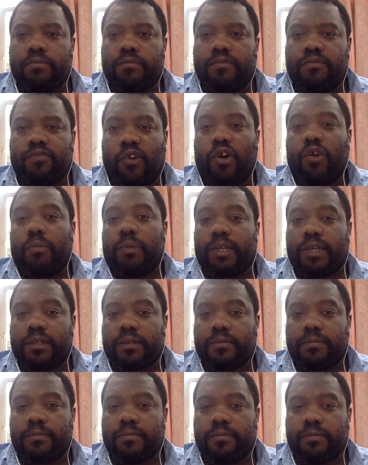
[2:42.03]
farming.
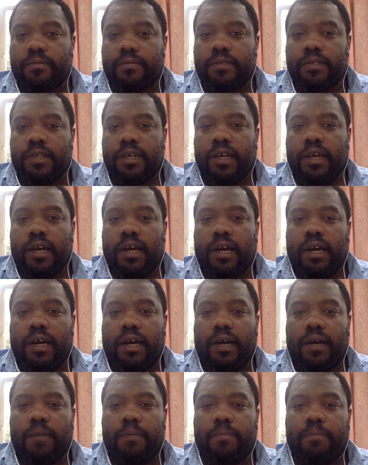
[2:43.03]

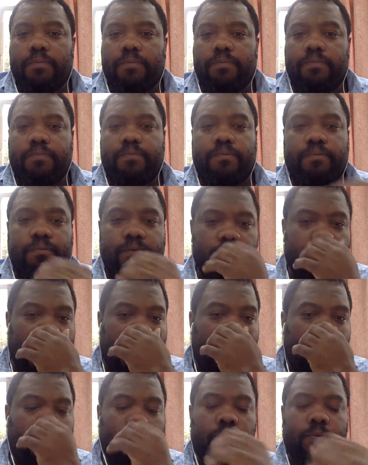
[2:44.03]
Um,
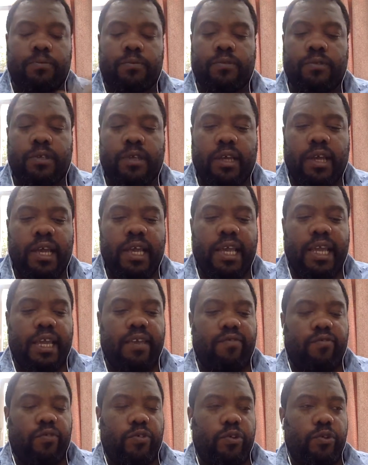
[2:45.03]
now,
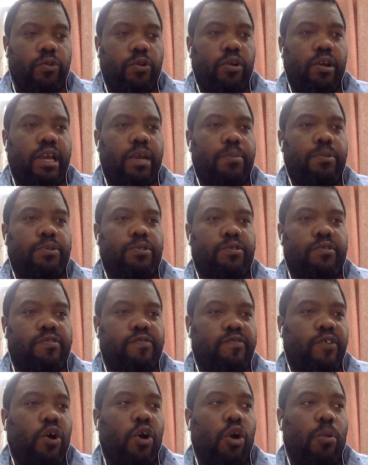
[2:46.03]
if you are able to
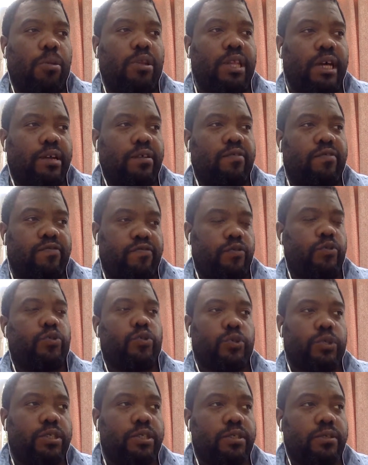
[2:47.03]
farm a lot of
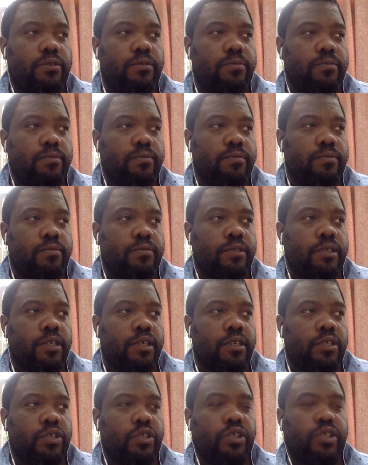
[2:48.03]
food,
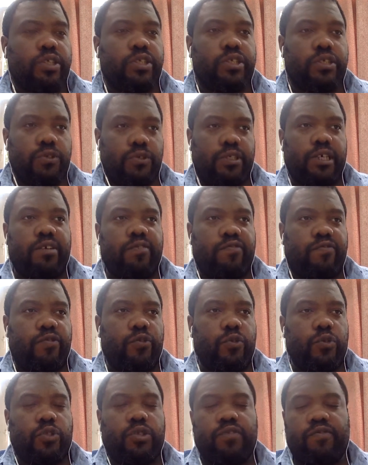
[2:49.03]
you can use that
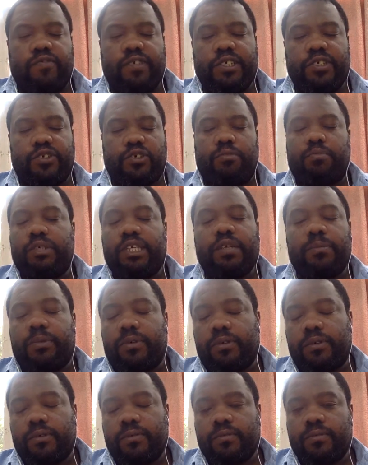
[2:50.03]
food to feed your
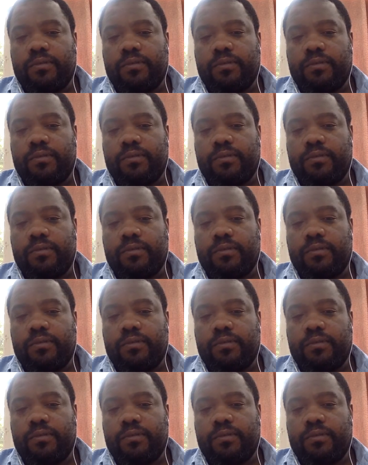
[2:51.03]
people.